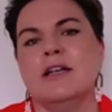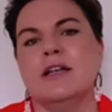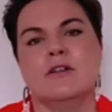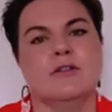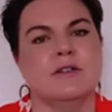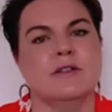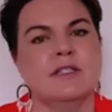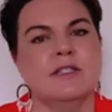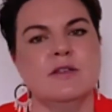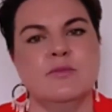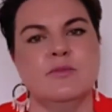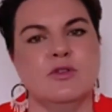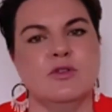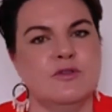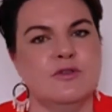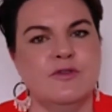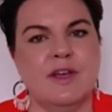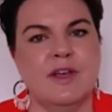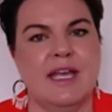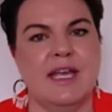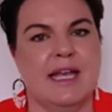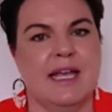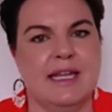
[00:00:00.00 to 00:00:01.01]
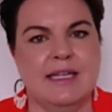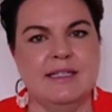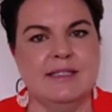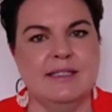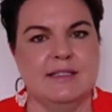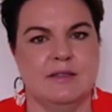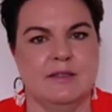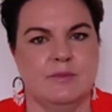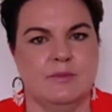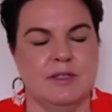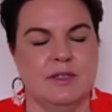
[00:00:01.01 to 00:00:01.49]
across the board for any
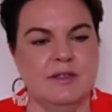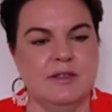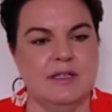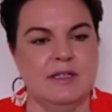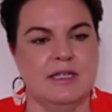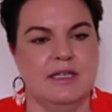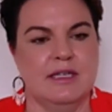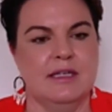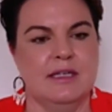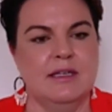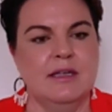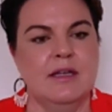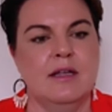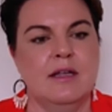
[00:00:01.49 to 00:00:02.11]
disability,